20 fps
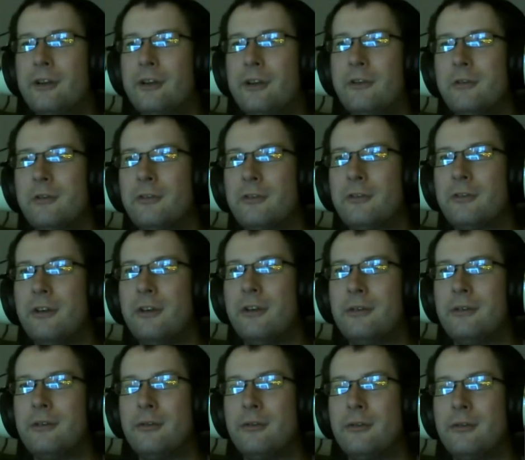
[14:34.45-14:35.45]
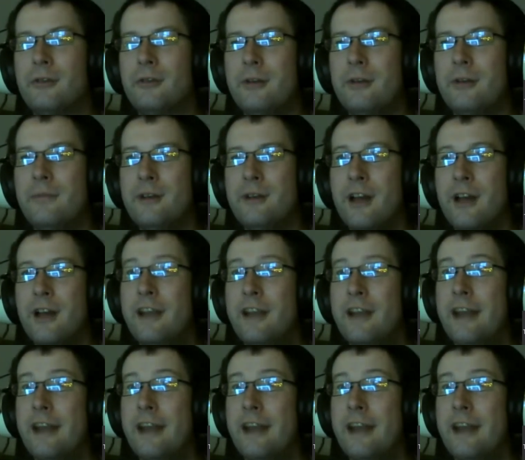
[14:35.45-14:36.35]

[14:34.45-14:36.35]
of Google Chrome now